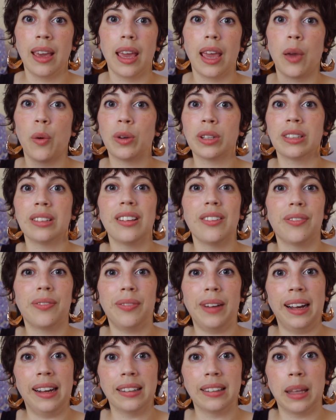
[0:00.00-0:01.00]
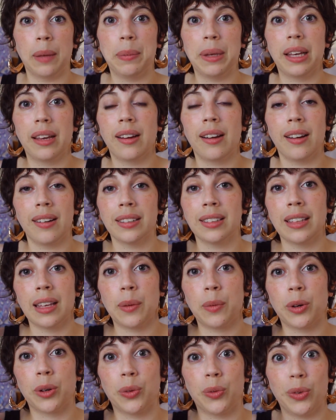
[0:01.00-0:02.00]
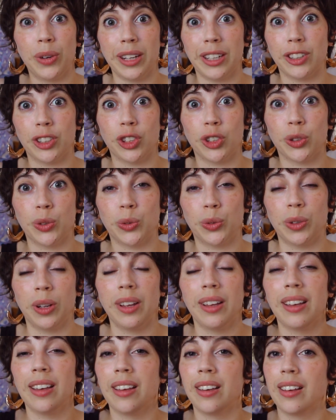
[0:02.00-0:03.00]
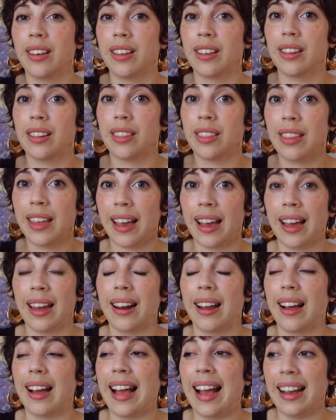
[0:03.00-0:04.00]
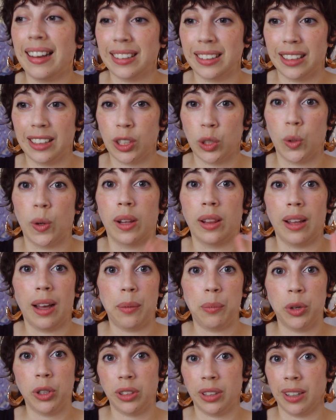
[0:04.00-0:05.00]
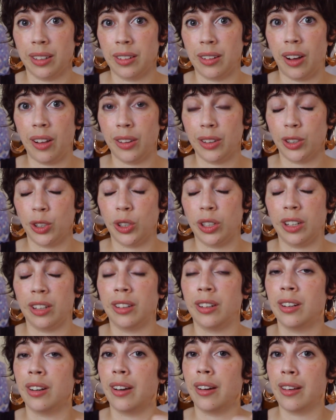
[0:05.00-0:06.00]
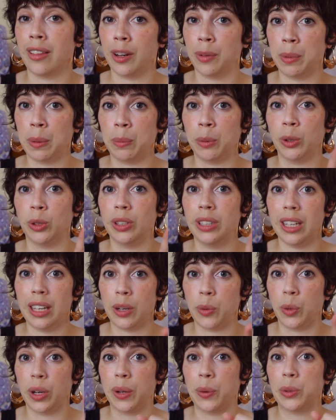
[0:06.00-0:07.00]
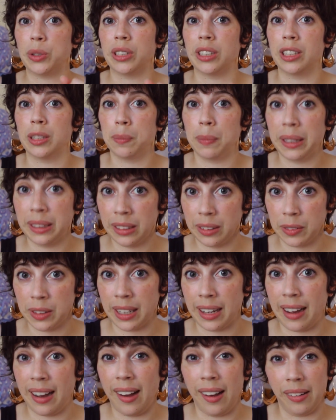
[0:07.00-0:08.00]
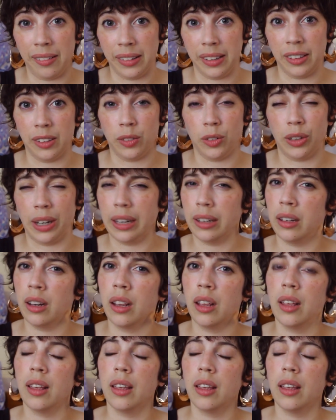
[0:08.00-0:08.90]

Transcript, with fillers: It wasn't the fact that because they were rich, they had access to a lot more technology than other people did when it was expensive to have it, right?